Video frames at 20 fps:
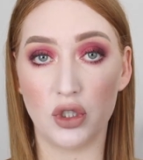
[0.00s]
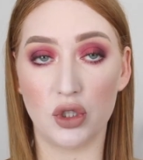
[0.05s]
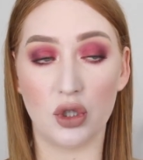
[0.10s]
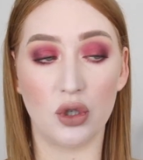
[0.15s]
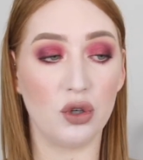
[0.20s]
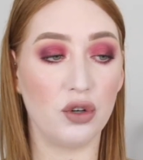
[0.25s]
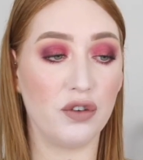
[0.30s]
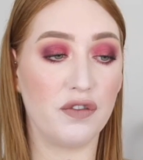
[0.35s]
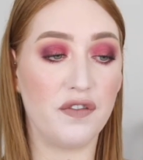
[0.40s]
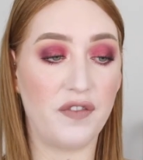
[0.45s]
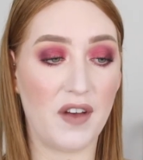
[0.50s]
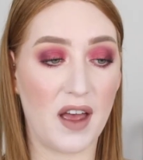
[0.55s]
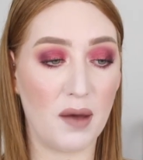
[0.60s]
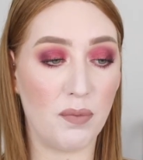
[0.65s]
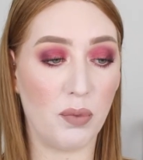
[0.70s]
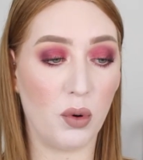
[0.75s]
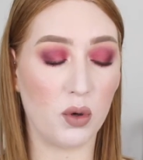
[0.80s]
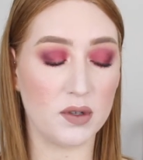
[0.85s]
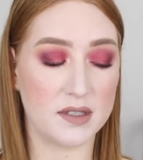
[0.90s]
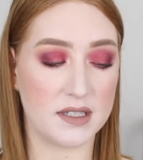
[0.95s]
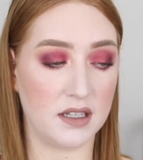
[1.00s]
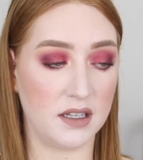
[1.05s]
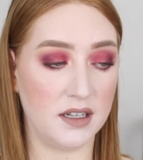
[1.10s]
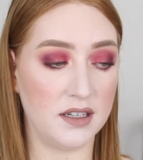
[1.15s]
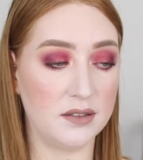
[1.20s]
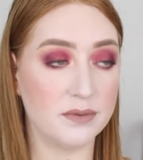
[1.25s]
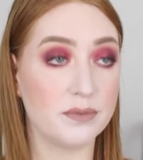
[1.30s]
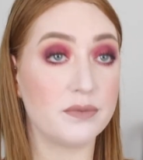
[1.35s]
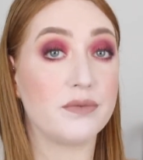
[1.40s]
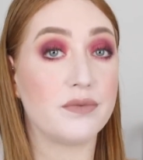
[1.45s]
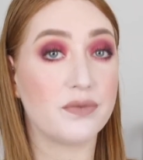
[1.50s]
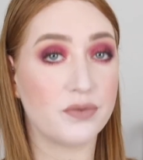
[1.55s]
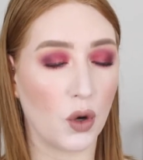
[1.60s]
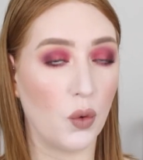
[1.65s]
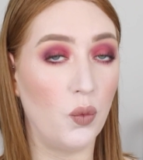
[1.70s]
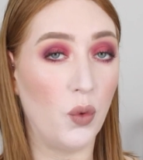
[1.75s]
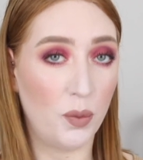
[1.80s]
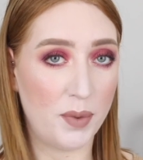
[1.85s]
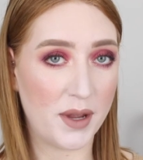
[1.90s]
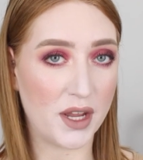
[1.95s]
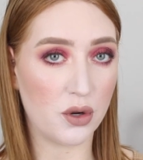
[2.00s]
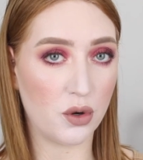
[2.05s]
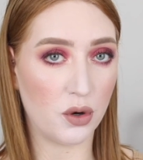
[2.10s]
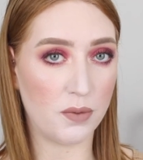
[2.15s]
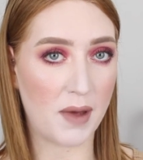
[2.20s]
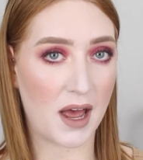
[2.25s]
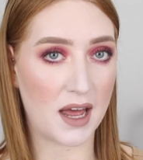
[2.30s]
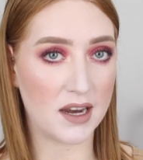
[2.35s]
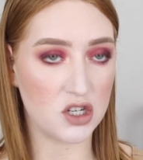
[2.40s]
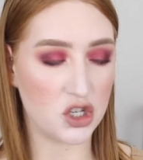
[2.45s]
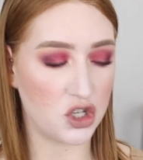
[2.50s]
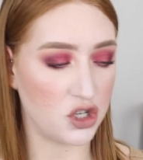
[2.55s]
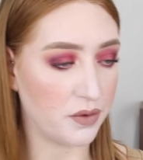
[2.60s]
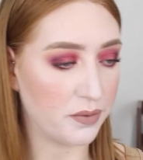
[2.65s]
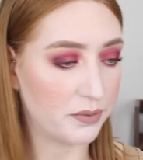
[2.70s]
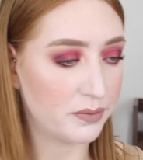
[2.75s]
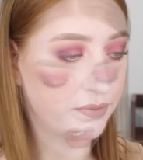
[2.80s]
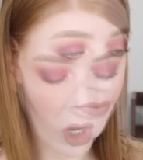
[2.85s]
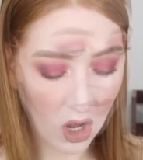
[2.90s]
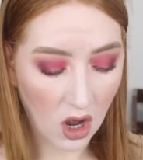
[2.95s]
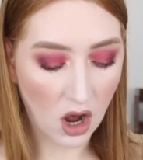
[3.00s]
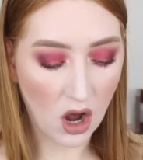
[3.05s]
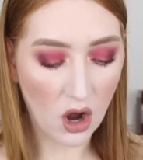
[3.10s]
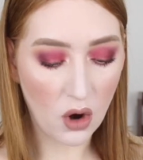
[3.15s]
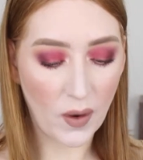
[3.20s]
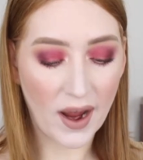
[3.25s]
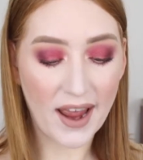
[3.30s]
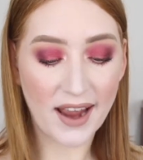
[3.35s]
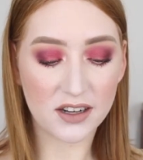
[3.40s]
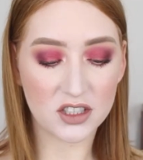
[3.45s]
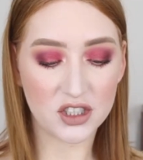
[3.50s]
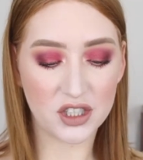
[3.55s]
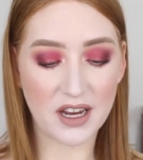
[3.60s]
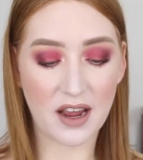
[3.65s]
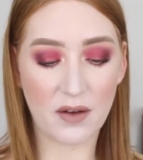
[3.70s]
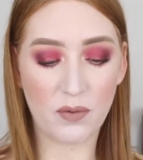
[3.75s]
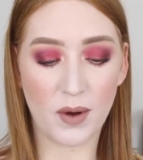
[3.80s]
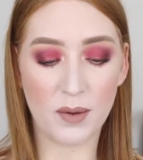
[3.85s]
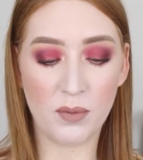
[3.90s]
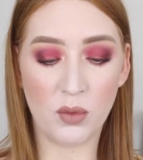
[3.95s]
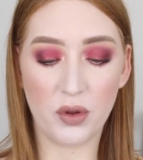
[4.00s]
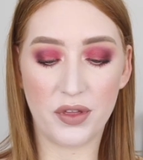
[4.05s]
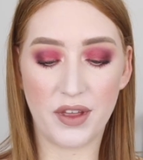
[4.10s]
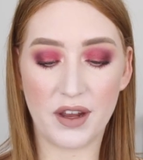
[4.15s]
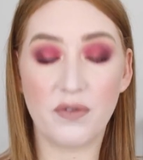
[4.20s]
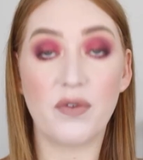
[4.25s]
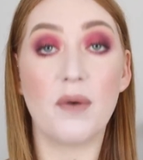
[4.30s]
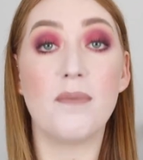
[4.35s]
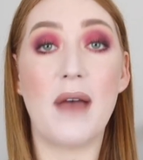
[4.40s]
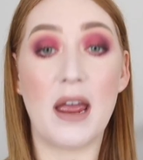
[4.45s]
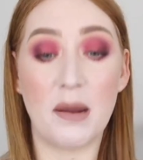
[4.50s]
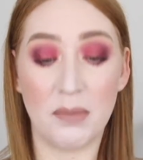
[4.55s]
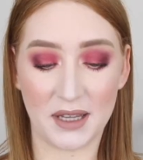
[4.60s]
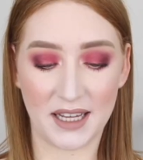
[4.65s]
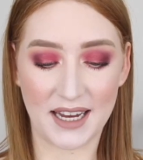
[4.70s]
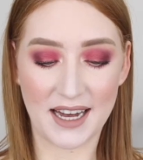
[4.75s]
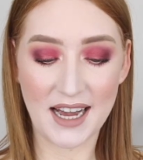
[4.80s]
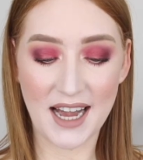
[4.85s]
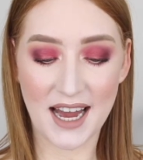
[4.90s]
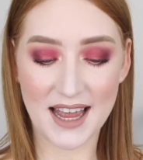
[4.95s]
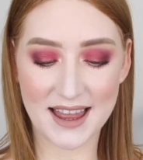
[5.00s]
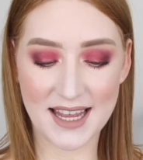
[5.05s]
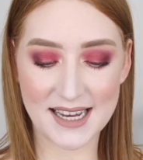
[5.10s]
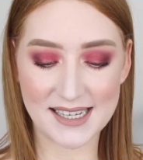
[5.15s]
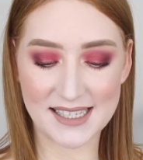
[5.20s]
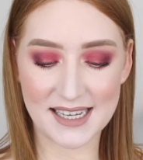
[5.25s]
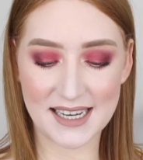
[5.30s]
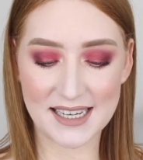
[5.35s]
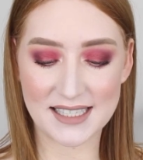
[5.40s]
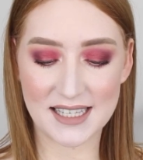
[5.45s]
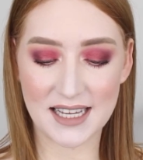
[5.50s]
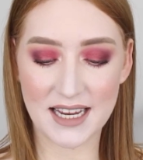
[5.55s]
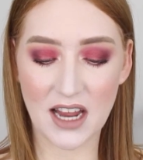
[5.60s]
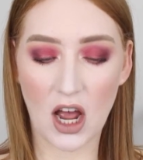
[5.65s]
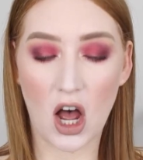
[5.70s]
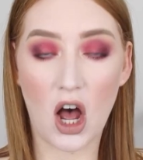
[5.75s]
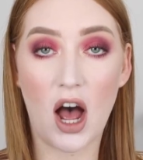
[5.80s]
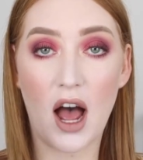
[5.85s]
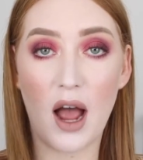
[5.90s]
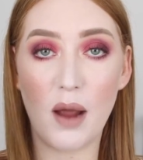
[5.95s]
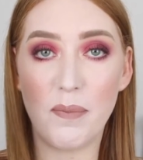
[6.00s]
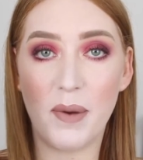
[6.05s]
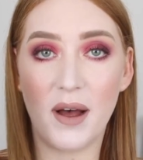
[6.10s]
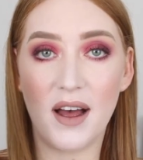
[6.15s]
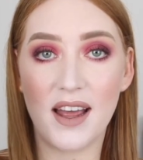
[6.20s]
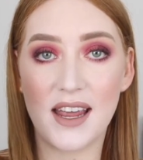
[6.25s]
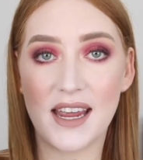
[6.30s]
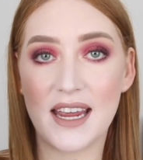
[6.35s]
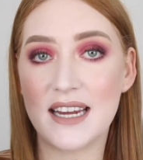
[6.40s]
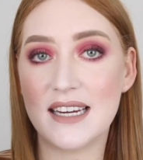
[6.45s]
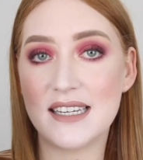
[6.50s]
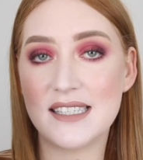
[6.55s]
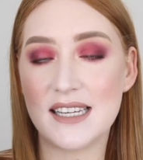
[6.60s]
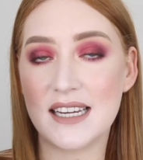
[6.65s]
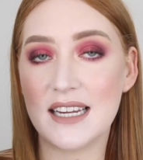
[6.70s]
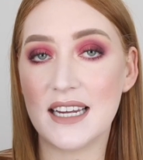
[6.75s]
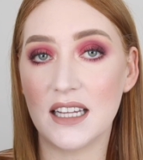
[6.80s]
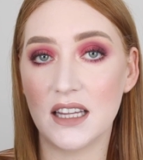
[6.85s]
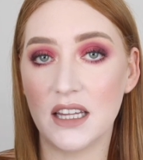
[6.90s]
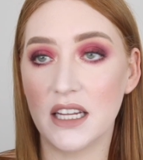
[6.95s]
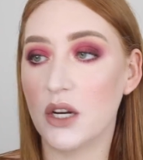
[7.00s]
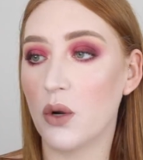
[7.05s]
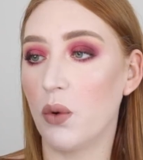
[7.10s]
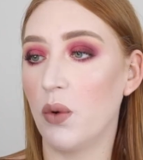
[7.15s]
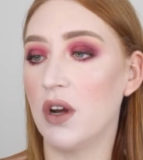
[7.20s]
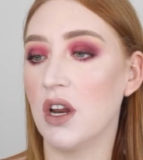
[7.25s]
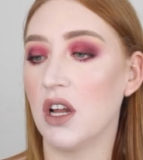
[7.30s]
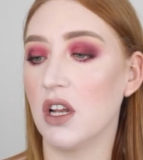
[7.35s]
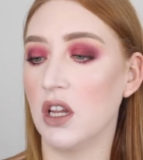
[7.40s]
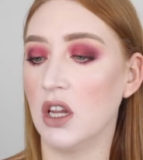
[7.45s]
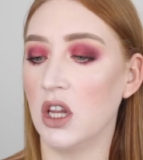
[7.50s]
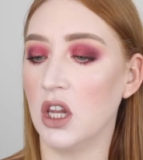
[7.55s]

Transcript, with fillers: 02 Fair Porcelain will be a good match. Oh, I actually have one more thing from Maybelline. This is the Hyper Easy Liquid